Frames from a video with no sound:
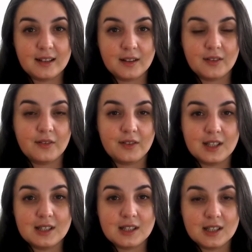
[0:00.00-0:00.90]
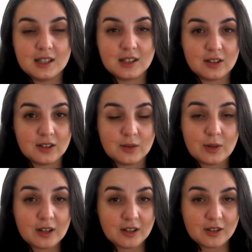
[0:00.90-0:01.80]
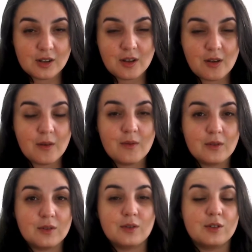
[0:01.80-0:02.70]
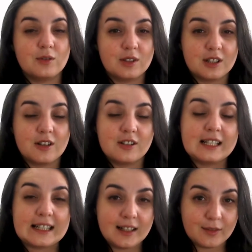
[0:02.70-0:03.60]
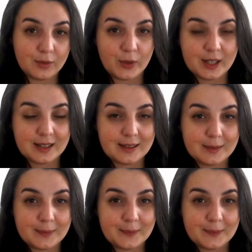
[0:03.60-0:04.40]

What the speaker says: If this is a trigger to you, you should certainly avoid it.